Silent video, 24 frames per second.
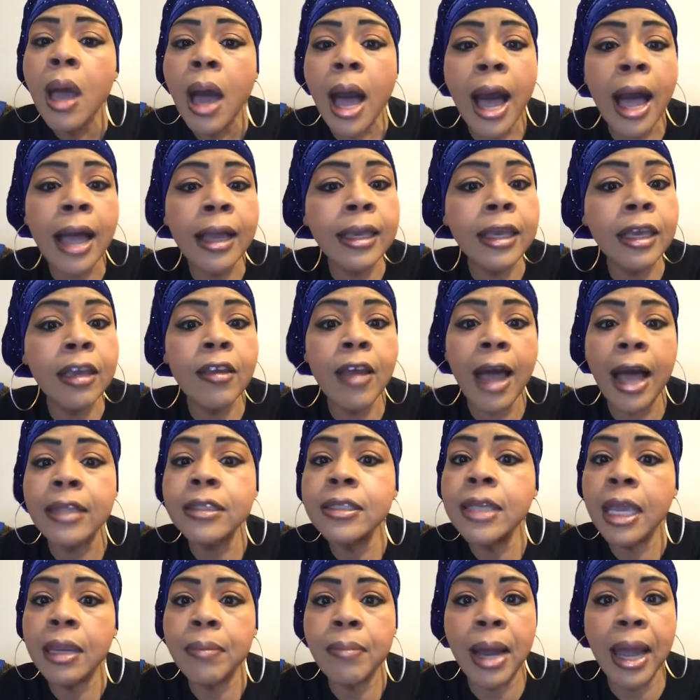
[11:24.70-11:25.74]
I
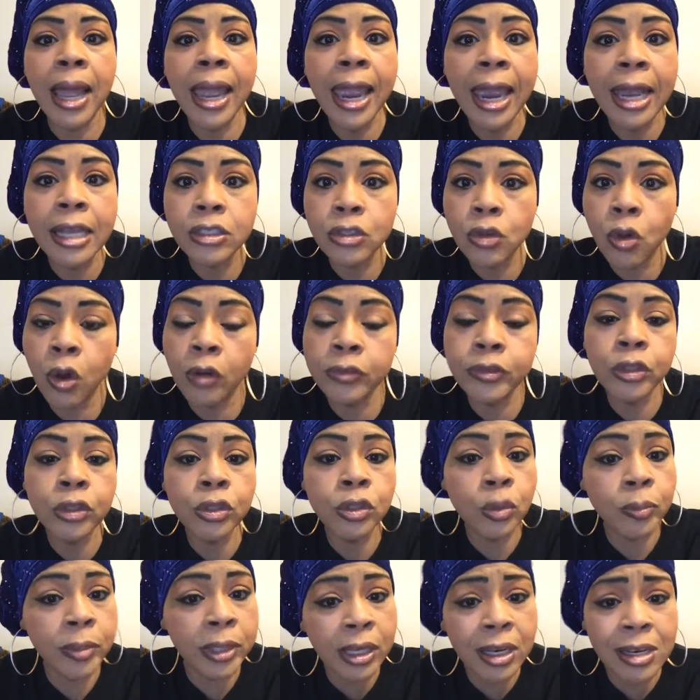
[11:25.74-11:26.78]
take my hats off to
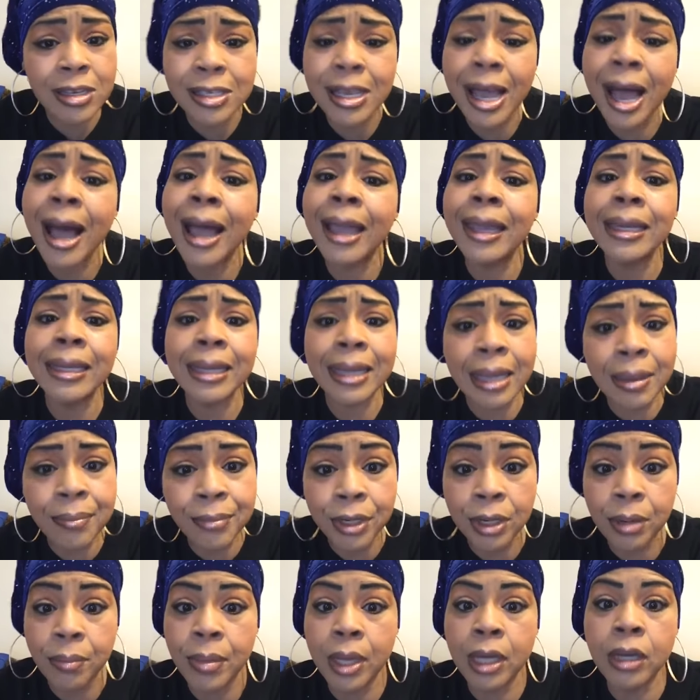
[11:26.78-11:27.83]
you because I am
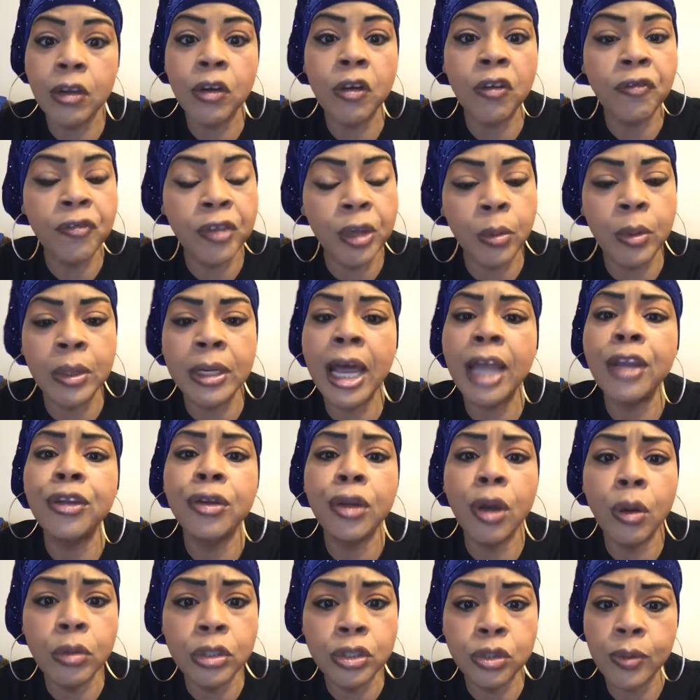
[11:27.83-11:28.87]
in the medical field and I
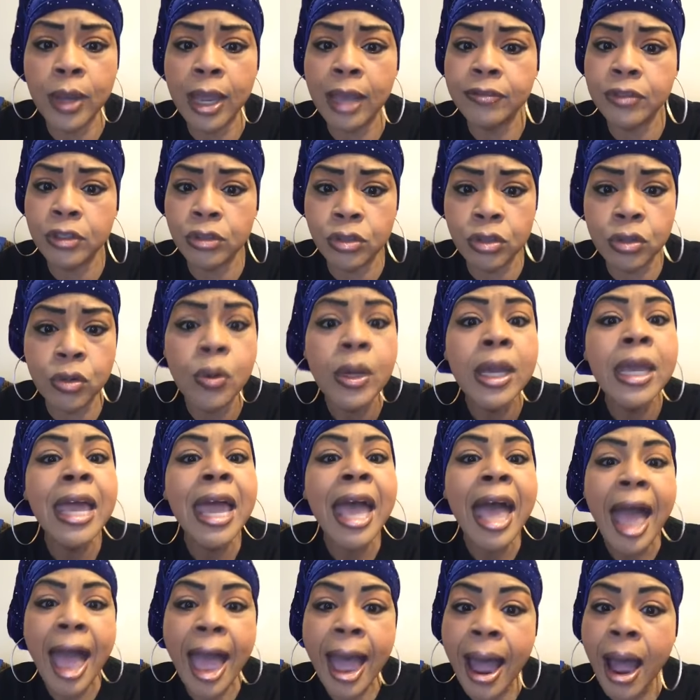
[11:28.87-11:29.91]
know what you have to do.
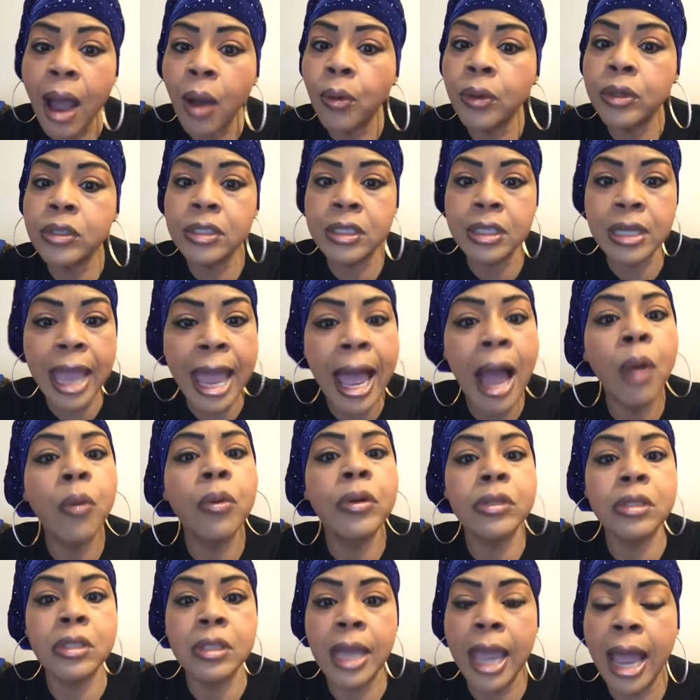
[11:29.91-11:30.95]
Hours and
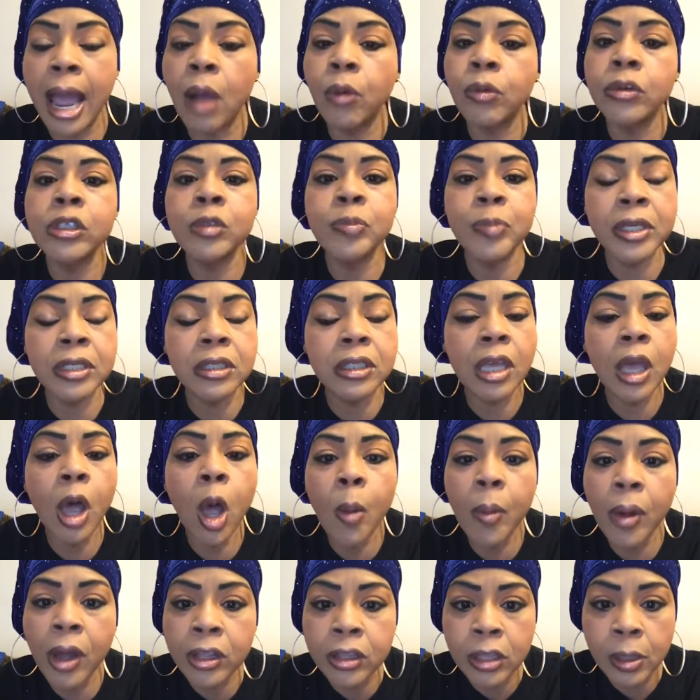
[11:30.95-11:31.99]
hours and hours spent to
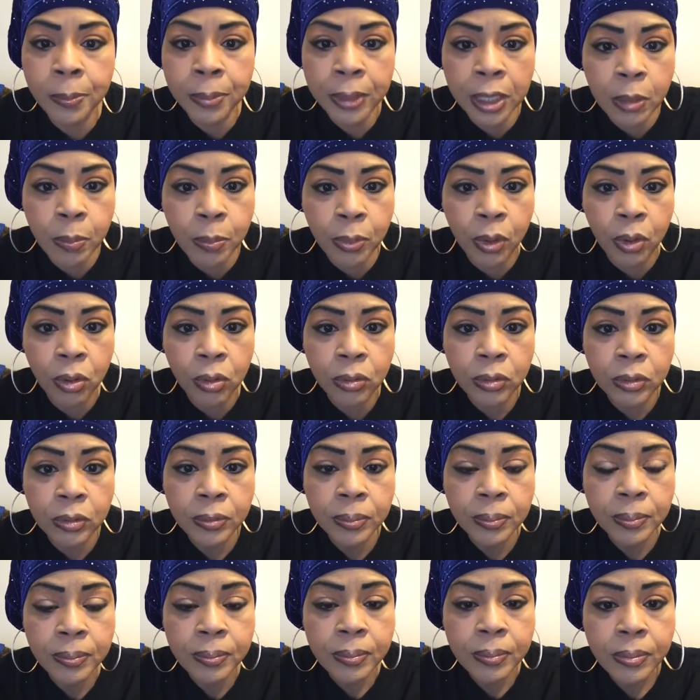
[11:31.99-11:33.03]
help other people.
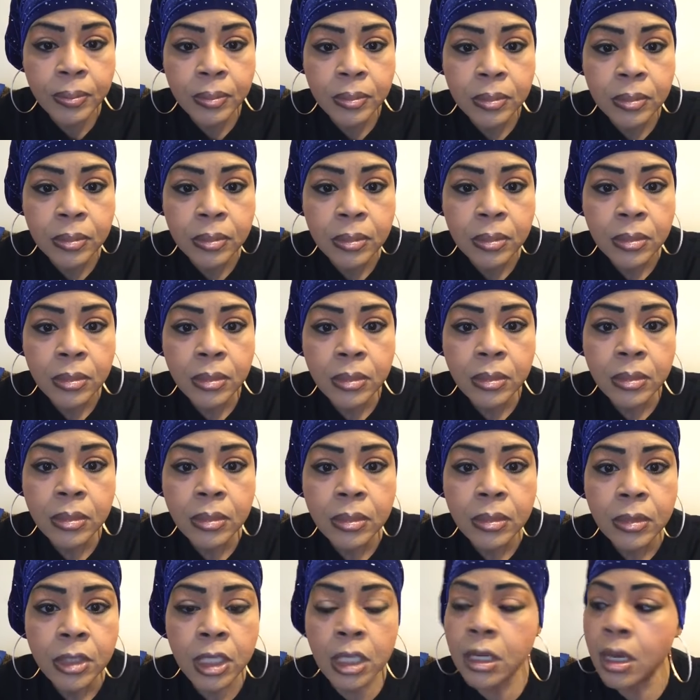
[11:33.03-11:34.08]

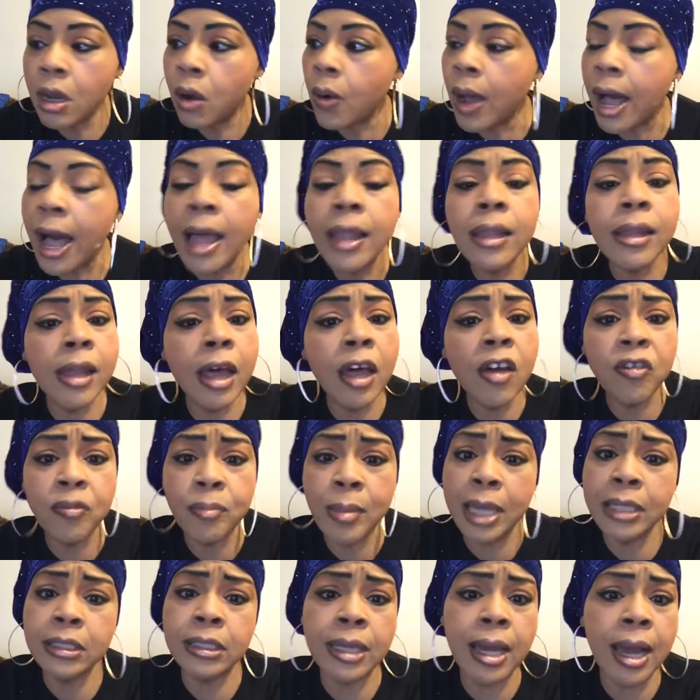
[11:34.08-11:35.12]
I love
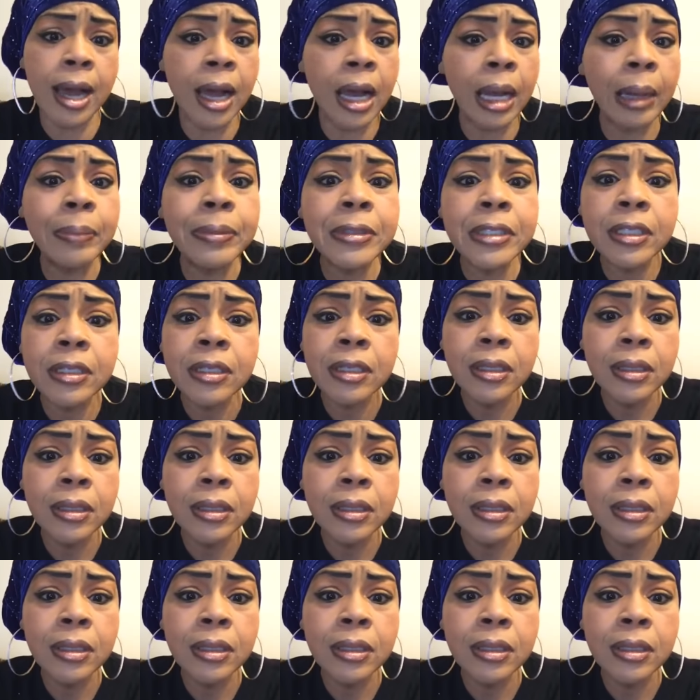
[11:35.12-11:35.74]
my jobs.